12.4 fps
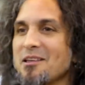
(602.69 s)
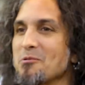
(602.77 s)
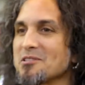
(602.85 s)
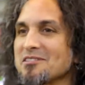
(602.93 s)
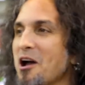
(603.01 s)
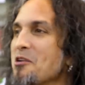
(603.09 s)
that
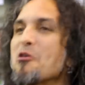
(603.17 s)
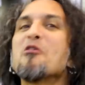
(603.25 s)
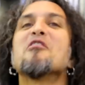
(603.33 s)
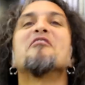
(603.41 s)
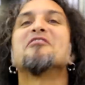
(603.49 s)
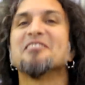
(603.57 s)
was
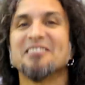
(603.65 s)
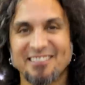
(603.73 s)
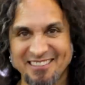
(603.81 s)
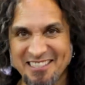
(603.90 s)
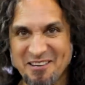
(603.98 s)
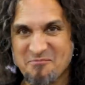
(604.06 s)
unheard of.
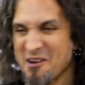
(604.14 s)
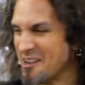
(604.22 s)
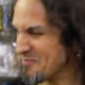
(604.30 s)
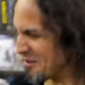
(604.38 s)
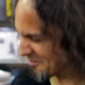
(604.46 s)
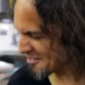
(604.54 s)
You know,
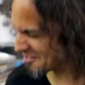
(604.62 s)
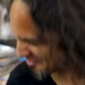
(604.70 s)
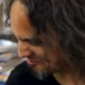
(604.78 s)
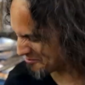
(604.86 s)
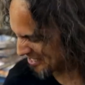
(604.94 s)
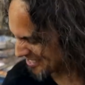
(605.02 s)
Brian May was
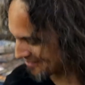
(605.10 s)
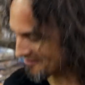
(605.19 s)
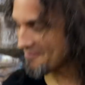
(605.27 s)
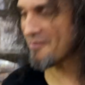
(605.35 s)
just doing this